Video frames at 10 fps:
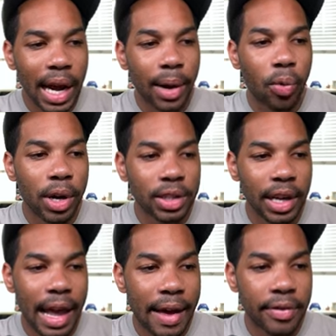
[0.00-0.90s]
I want
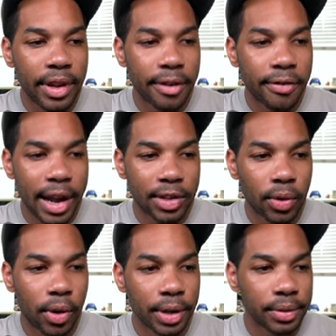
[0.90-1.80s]
to have the effect
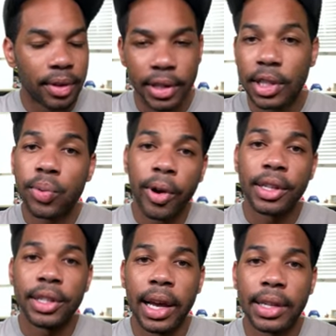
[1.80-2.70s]
on. This is where
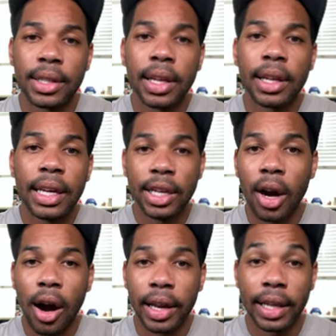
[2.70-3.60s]
it says, he
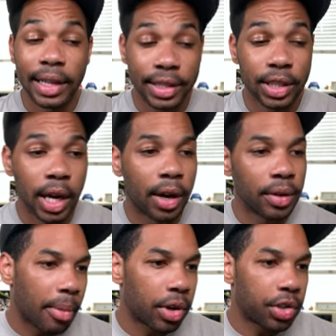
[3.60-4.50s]
caught it, let's go.
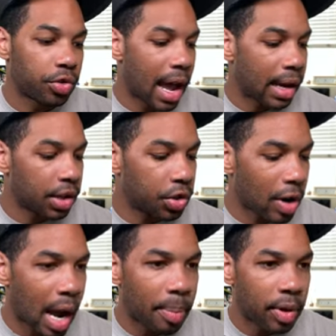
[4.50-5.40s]
I'm going to drag and
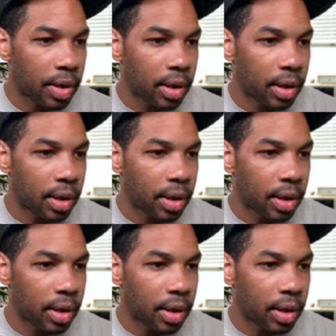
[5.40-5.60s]
drop